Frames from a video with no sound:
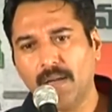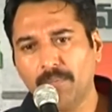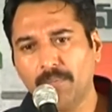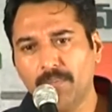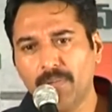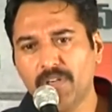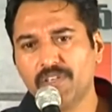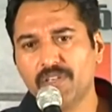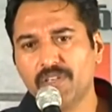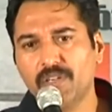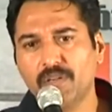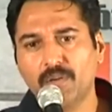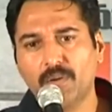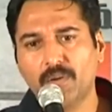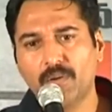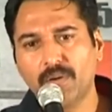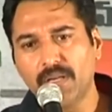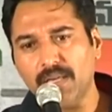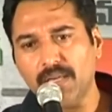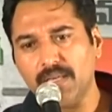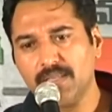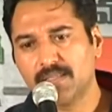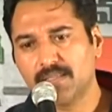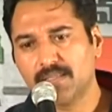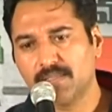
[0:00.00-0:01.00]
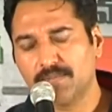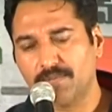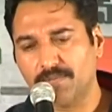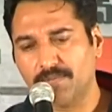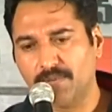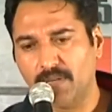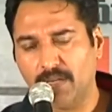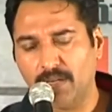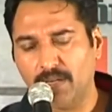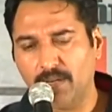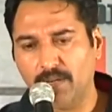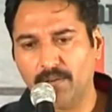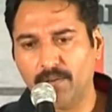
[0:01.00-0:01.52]
ambition or his,
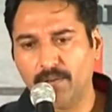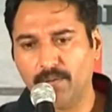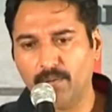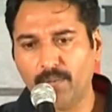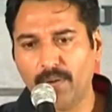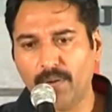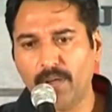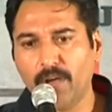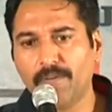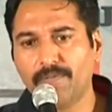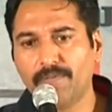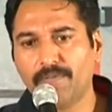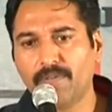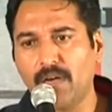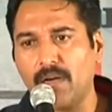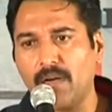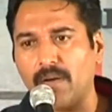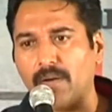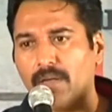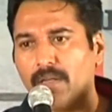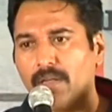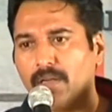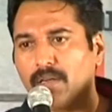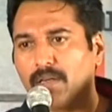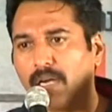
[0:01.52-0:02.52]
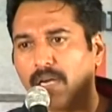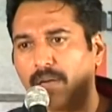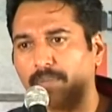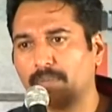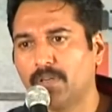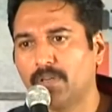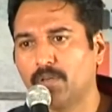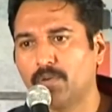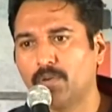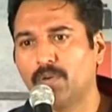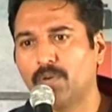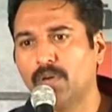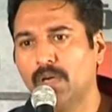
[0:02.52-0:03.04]
you know, way of, you know,
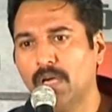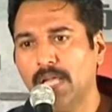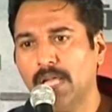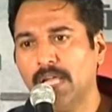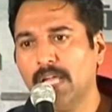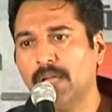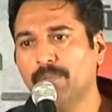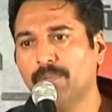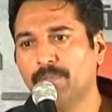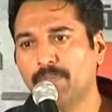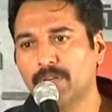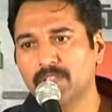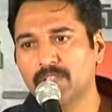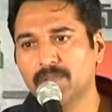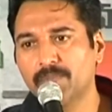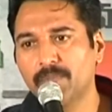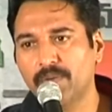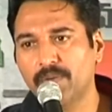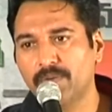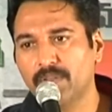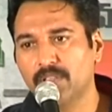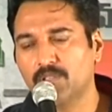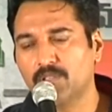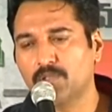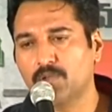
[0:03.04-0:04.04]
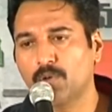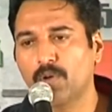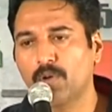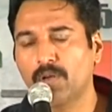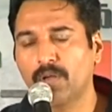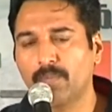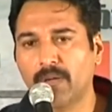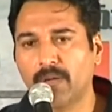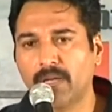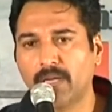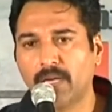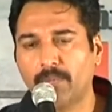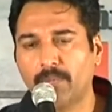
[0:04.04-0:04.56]
coming to impress me with the
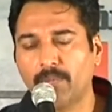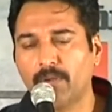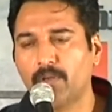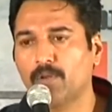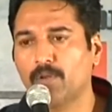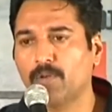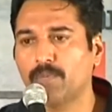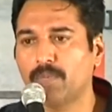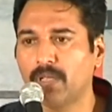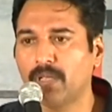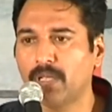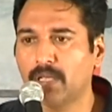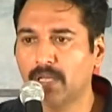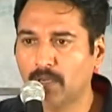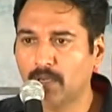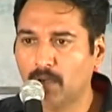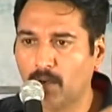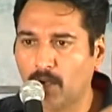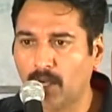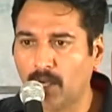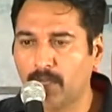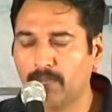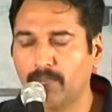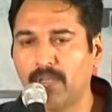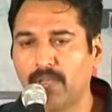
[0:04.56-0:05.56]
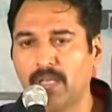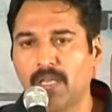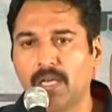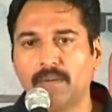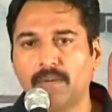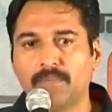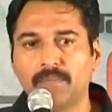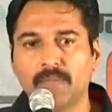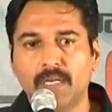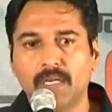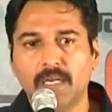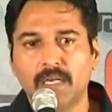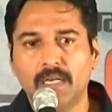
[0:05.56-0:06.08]
story by coming to me, calling me
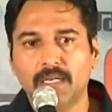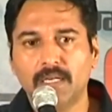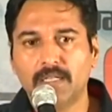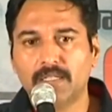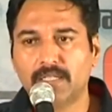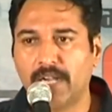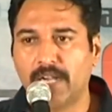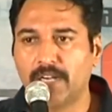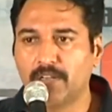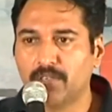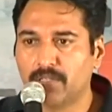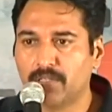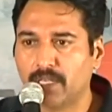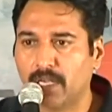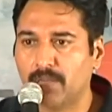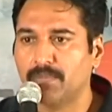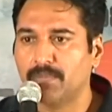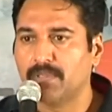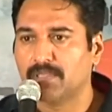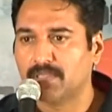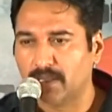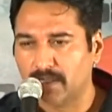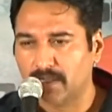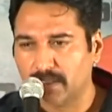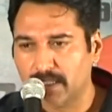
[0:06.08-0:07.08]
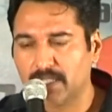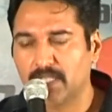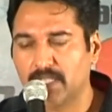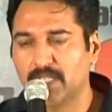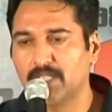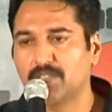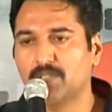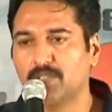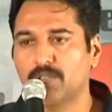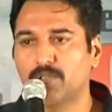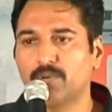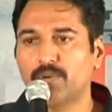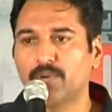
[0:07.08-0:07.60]
up, trying to tell me, sir, just
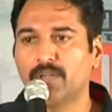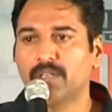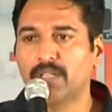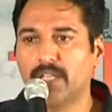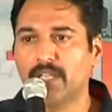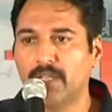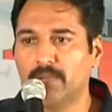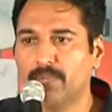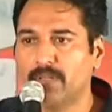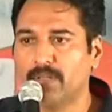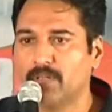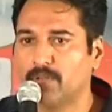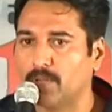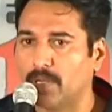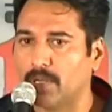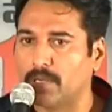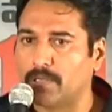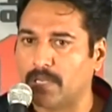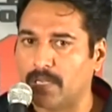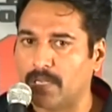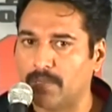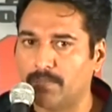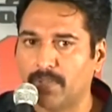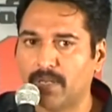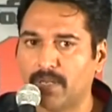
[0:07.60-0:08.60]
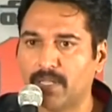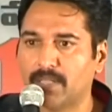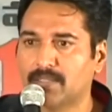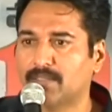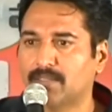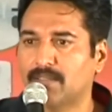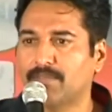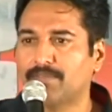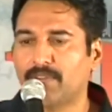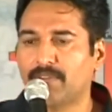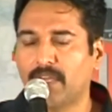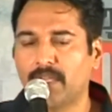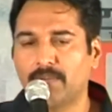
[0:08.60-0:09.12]
listen to it, give me 10 minutes
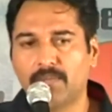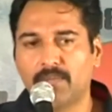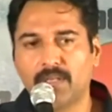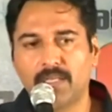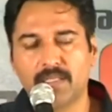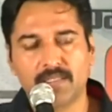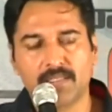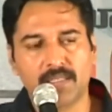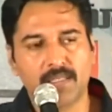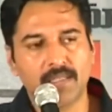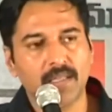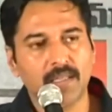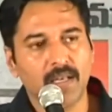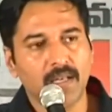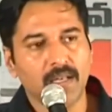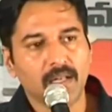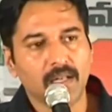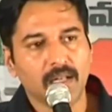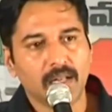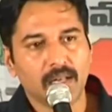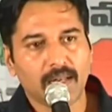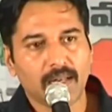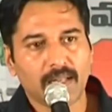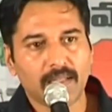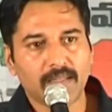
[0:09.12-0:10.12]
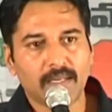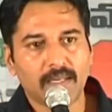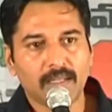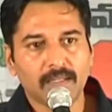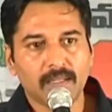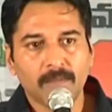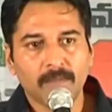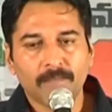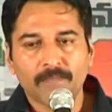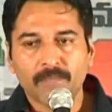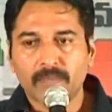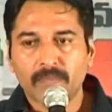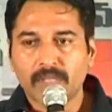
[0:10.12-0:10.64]
and 5 minutes and like that.
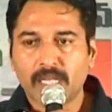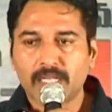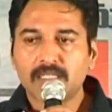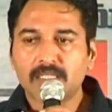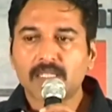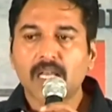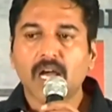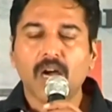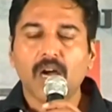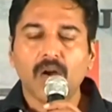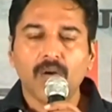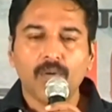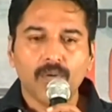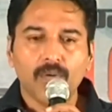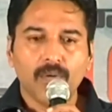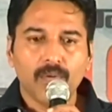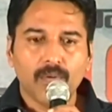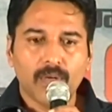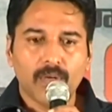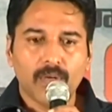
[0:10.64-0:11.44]
That's how